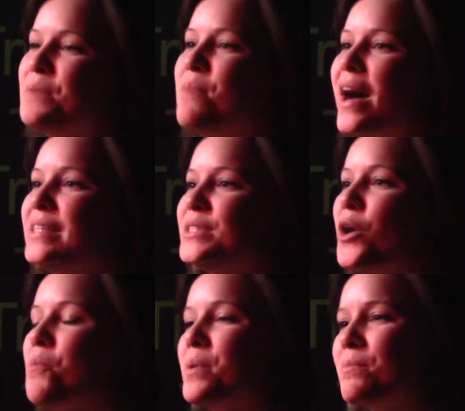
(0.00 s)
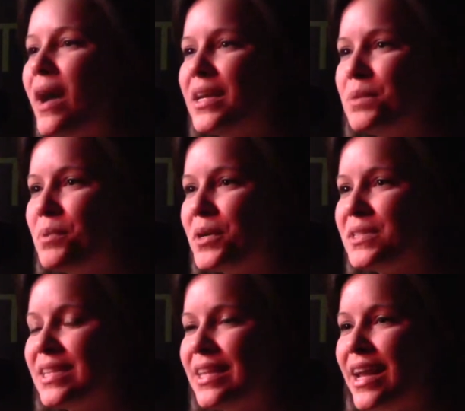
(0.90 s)
But open-minded
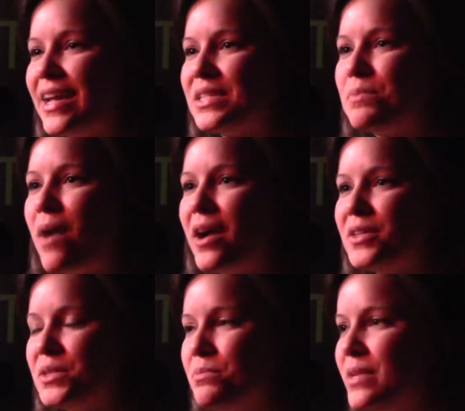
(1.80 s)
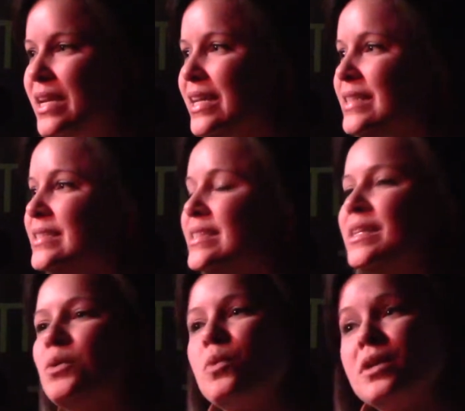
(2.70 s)
person that I aspired to be,
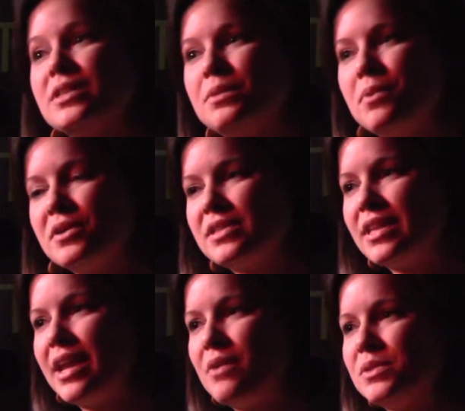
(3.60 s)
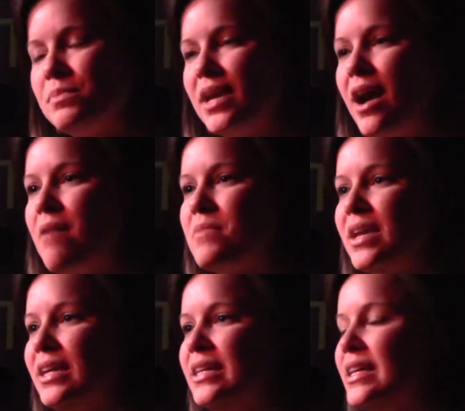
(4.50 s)
worldly person that I was
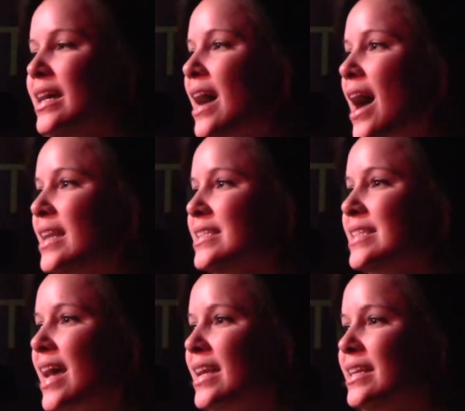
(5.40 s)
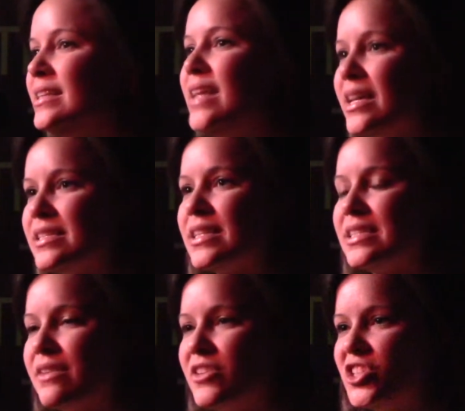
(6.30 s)
becoming, I decided, yes,
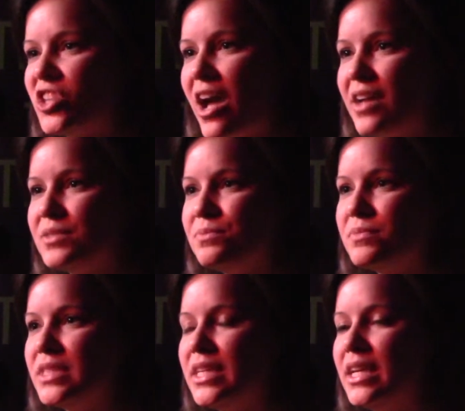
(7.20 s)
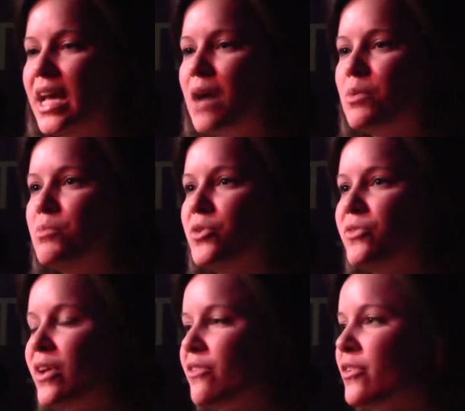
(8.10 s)
let's give it a shot. And we
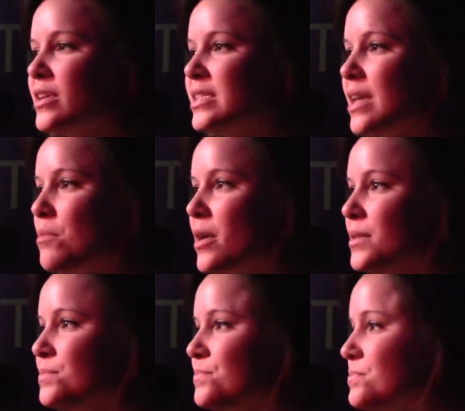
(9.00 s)
moved there for a summer.